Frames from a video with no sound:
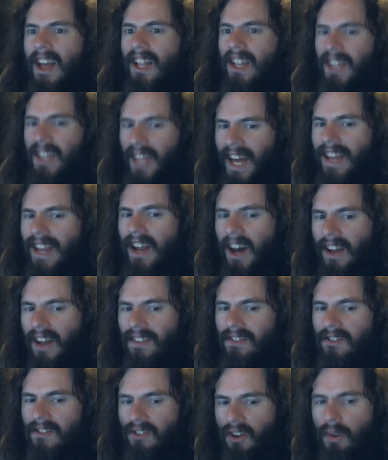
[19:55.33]
Let
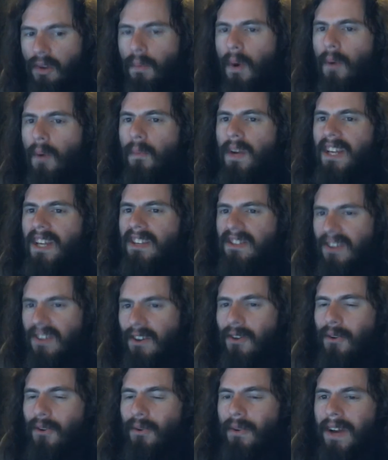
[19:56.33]
us do what we
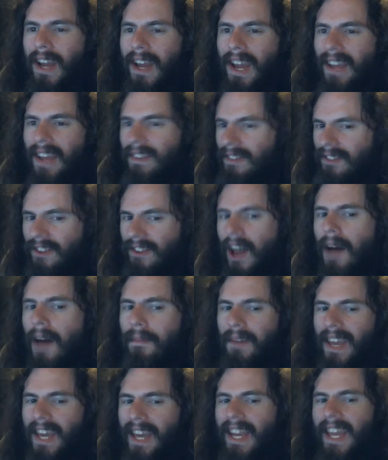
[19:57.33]
do and
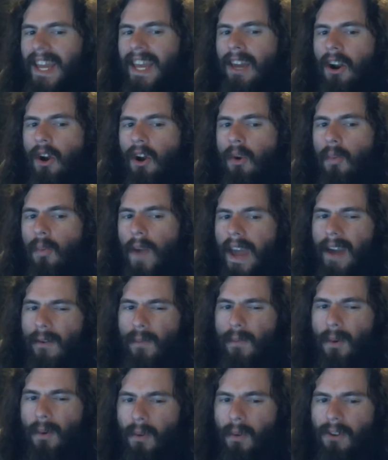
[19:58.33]
stop getting in our way
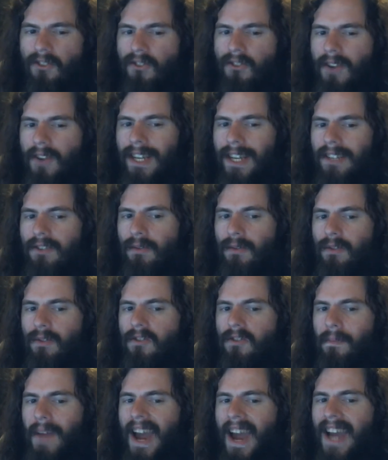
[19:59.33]
when we're trying to
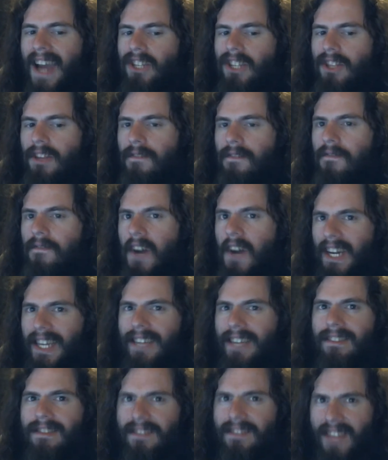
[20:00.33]
smash the
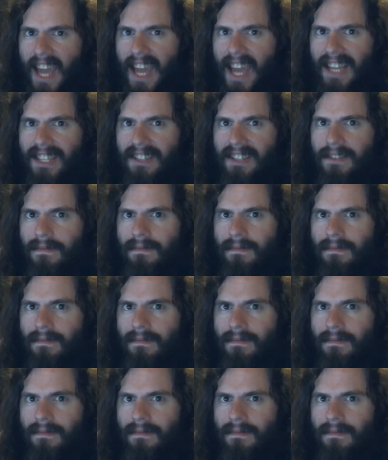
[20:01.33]
fucking state.